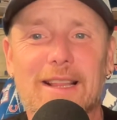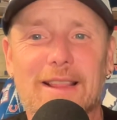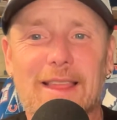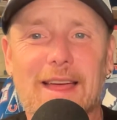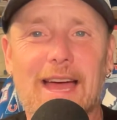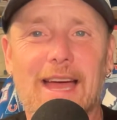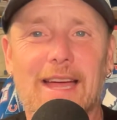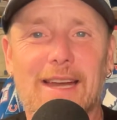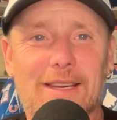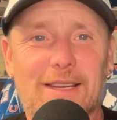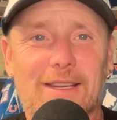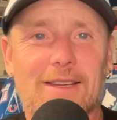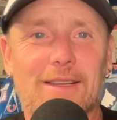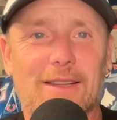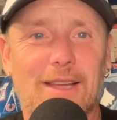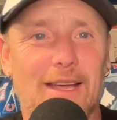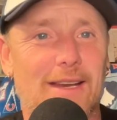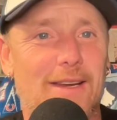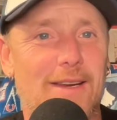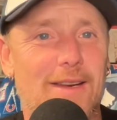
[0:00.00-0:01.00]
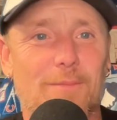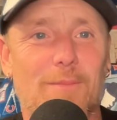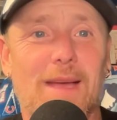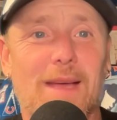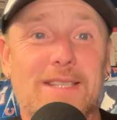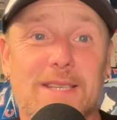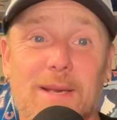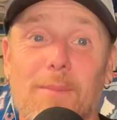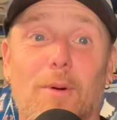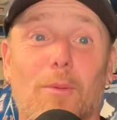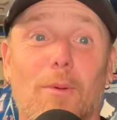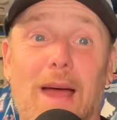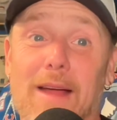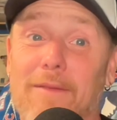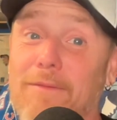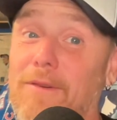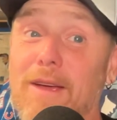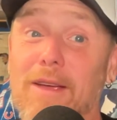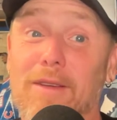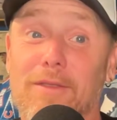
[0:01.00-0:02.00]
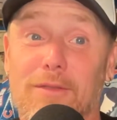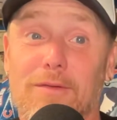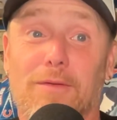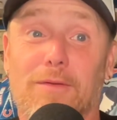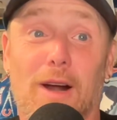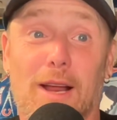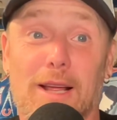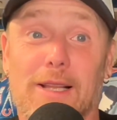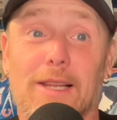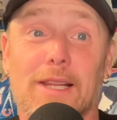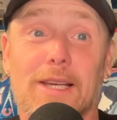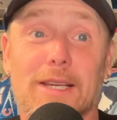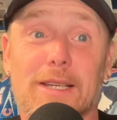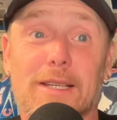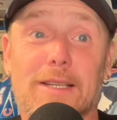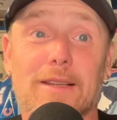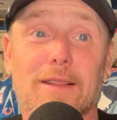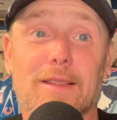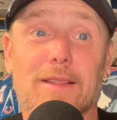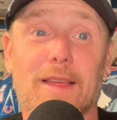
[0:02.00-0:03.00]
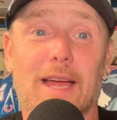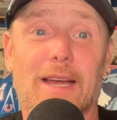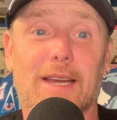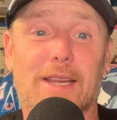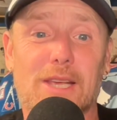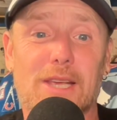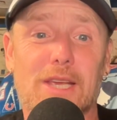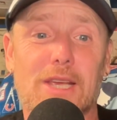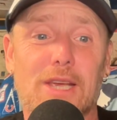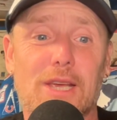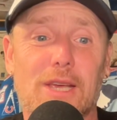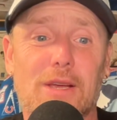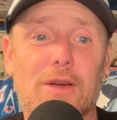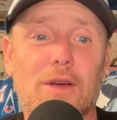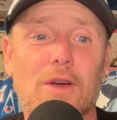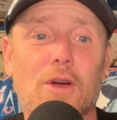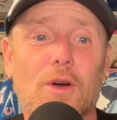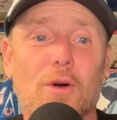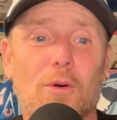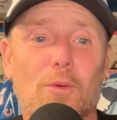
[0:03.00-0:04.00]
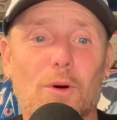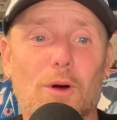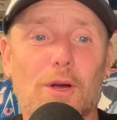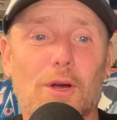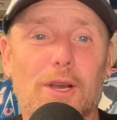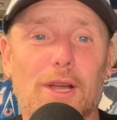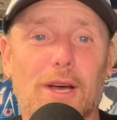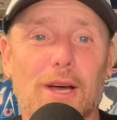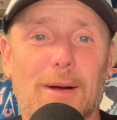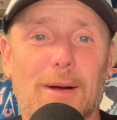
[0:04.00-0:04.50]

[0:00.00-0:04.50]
and it makes him a rat face, frankly, that he would,